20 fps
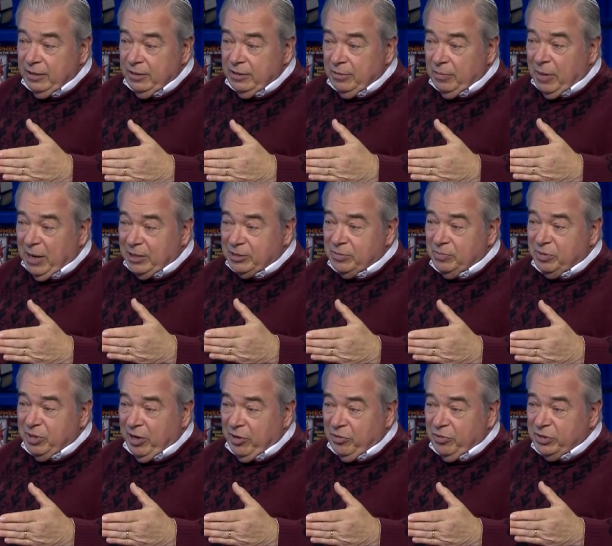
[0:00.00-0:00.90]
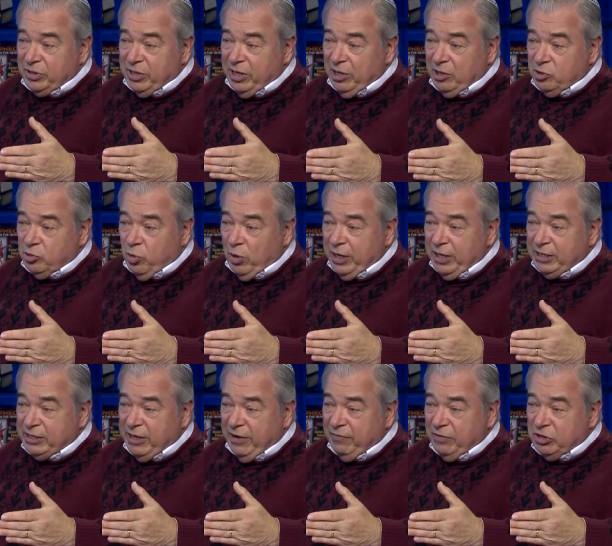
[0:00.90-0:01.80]
the Muslim terrorists killed
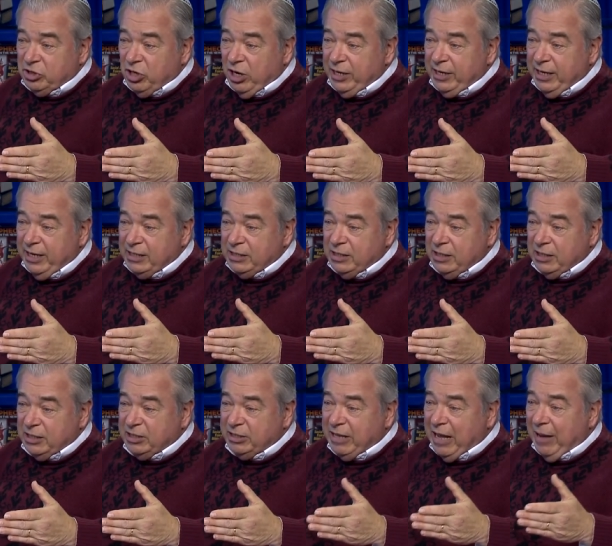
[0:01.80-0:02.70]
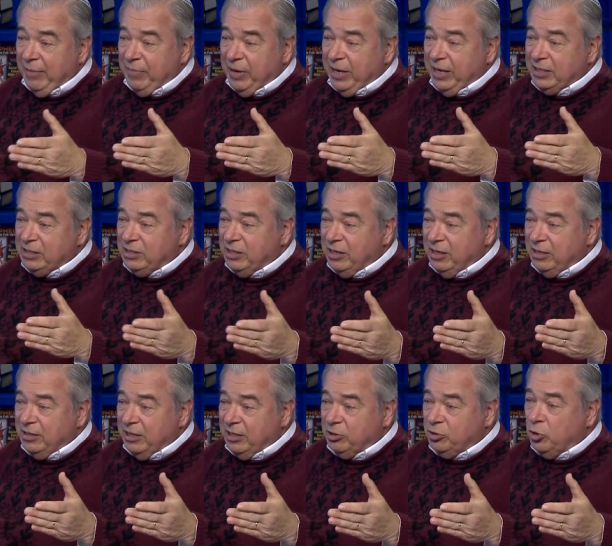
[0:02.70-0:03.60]
27 Chinese in a stabbing
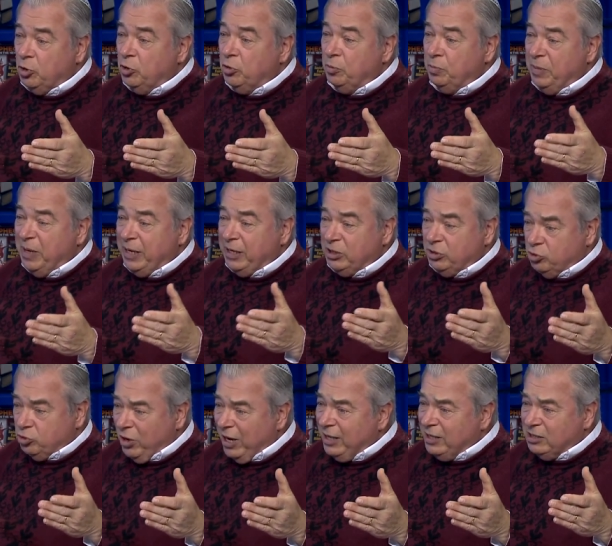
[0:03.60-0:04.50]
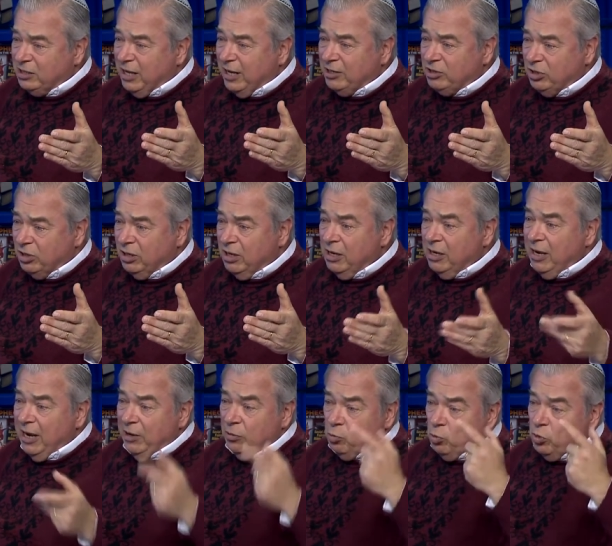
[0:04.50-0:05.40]
incident at Kunming train station
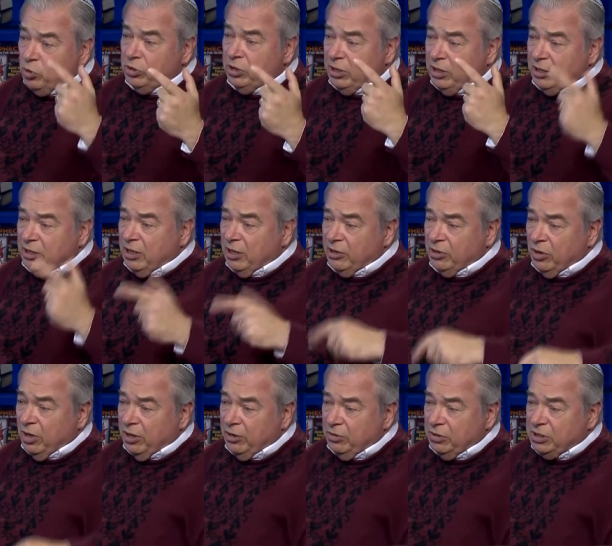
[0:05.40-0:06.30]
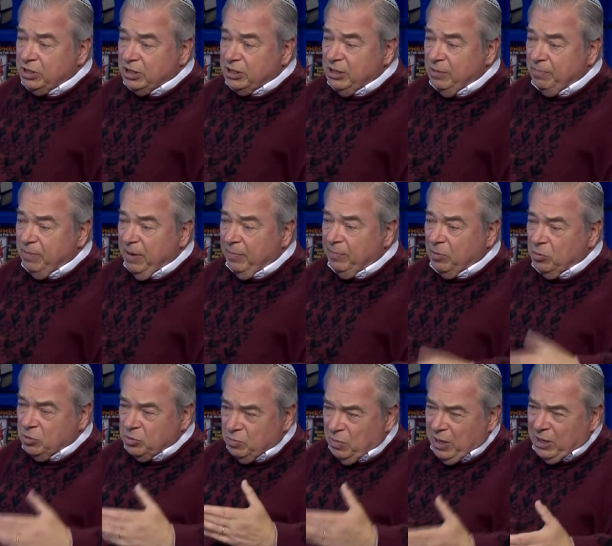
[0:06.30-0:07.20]
and wounded another 160 people
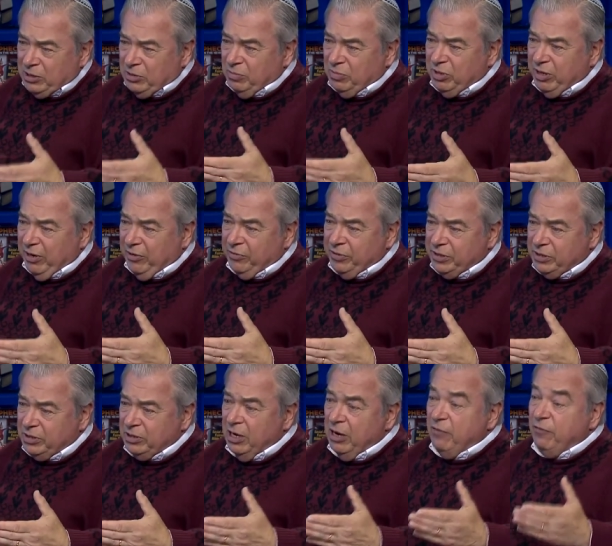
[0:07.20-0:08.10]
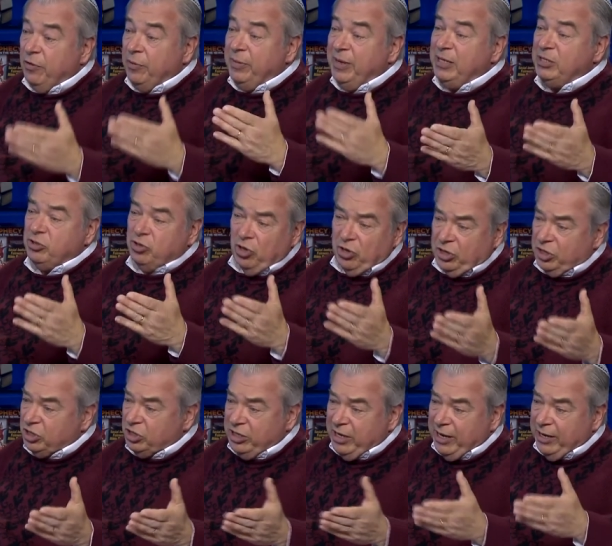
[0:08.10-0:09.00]
who Muslim terrorists from East
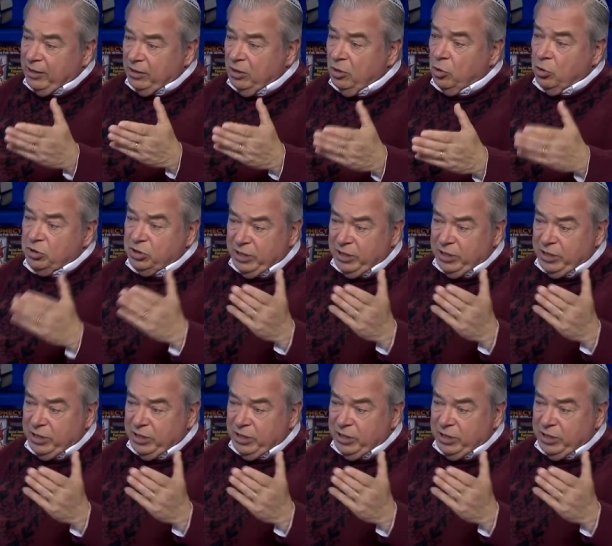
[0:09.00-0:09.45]
Turkestan or